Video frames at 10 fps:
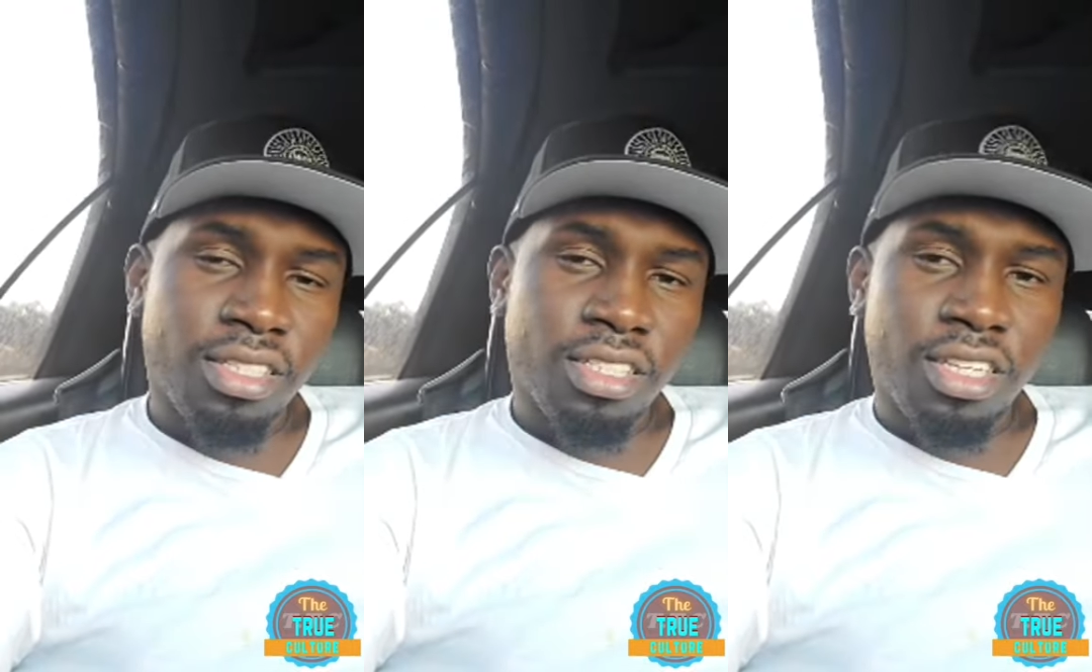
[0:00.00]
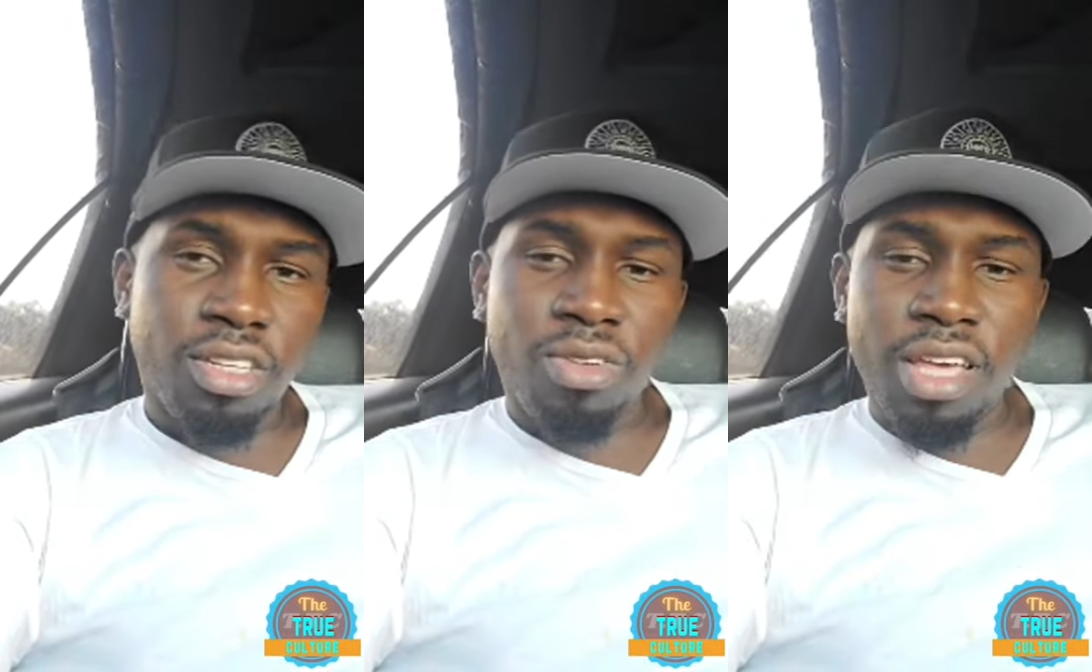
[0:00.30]
So
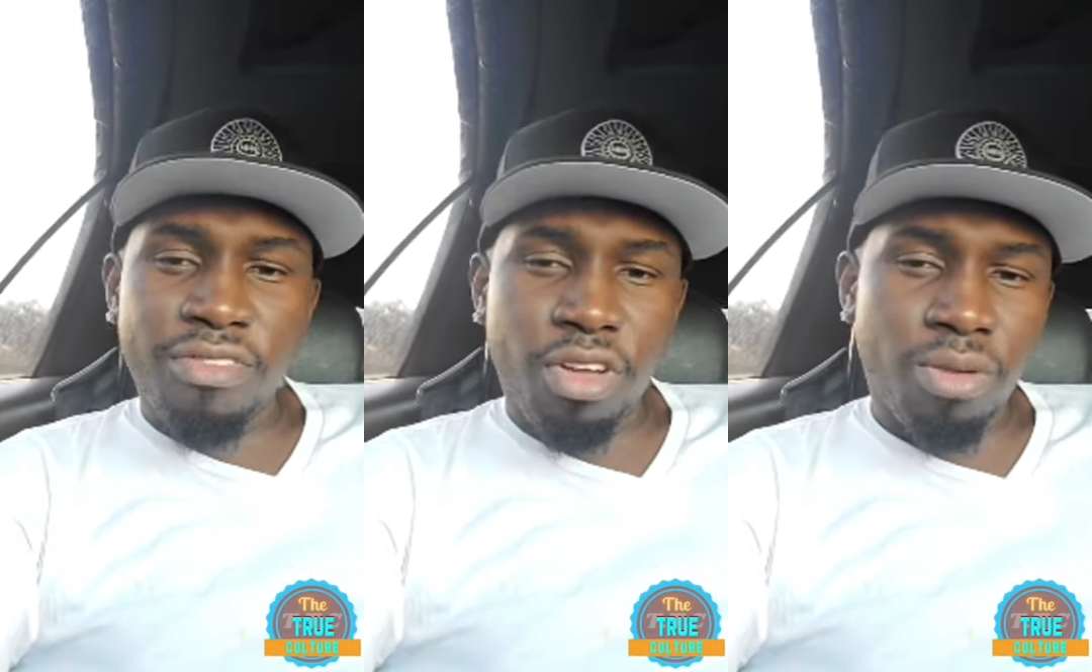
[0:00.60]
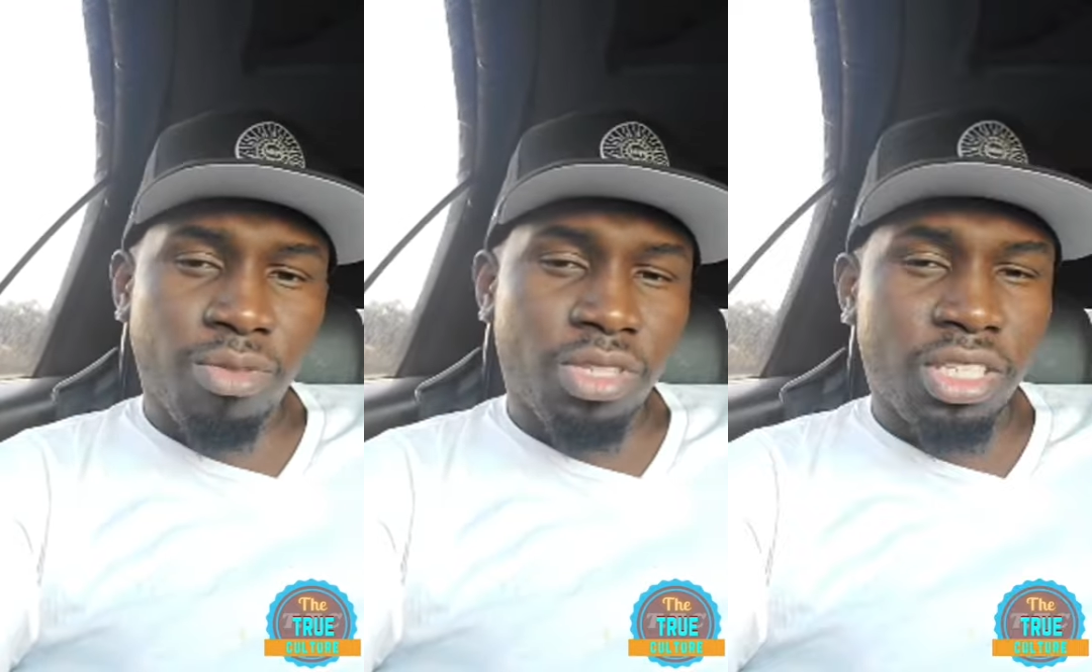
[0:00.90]
you know you have to
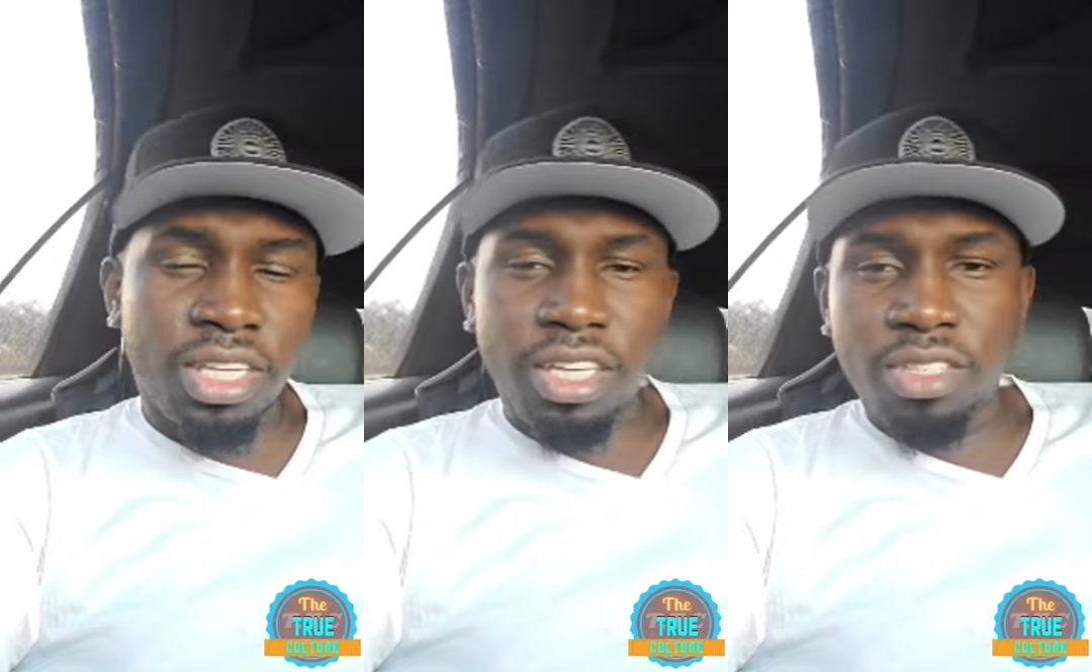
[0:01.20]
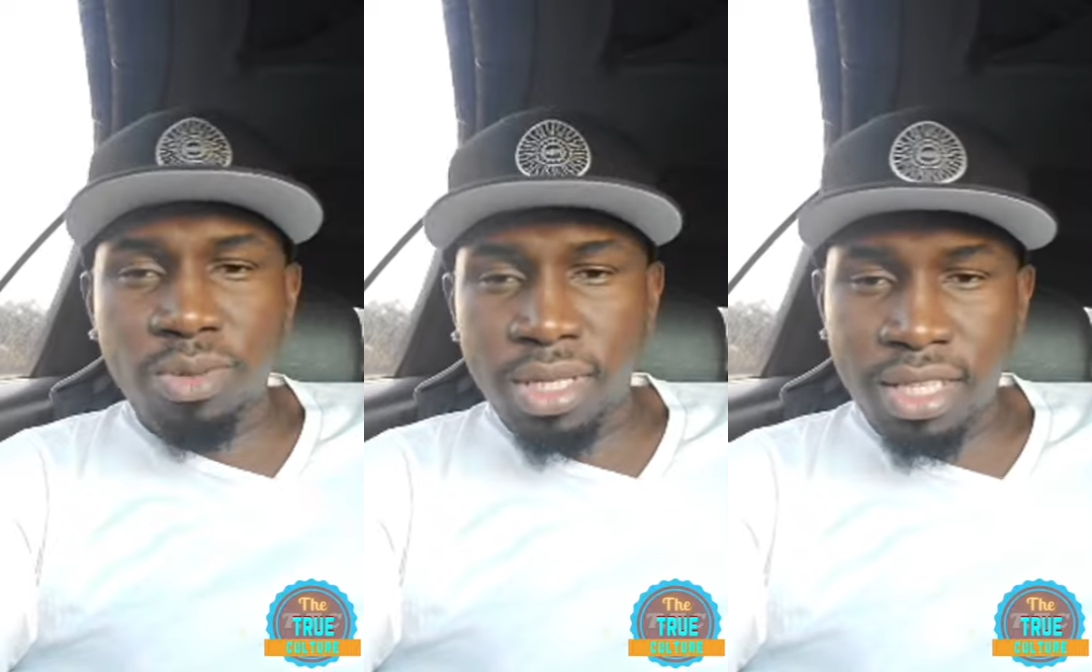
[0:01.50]
come out in your
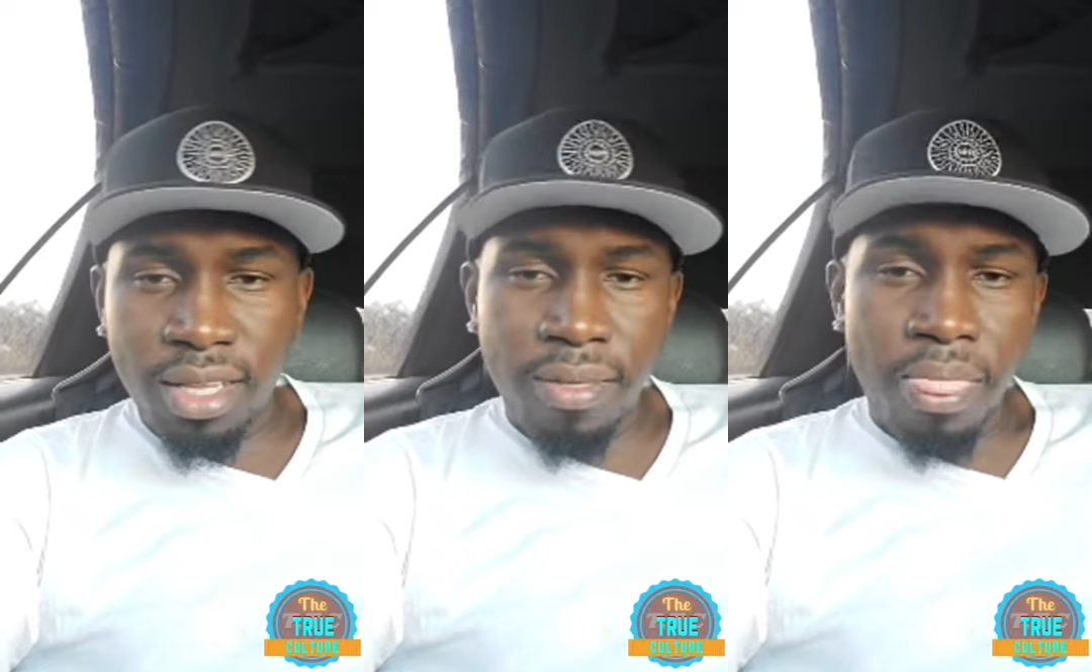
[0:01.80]
sweater.